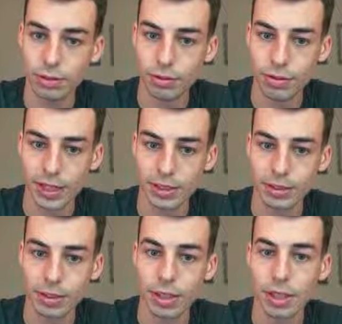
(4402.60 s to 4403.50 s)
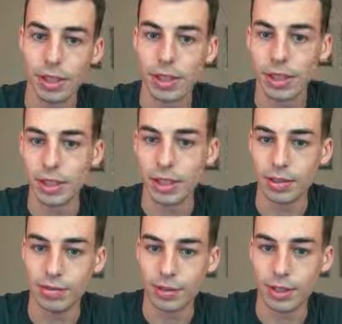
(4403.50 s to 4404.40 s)
Fact
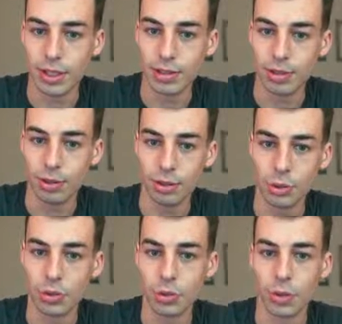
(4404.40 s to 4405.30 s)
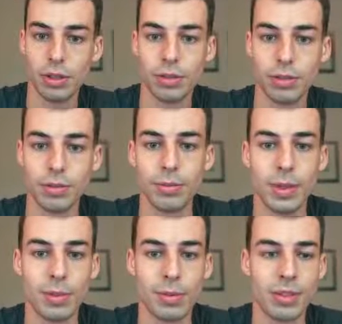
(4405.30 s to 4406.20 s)
ins at 0 equals 1.
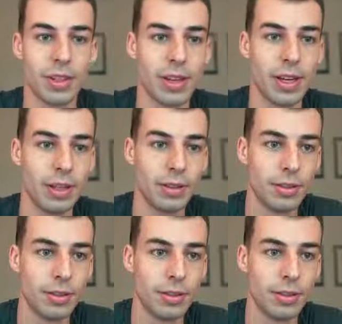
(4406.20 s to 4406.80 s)
Maybe I'm missing that.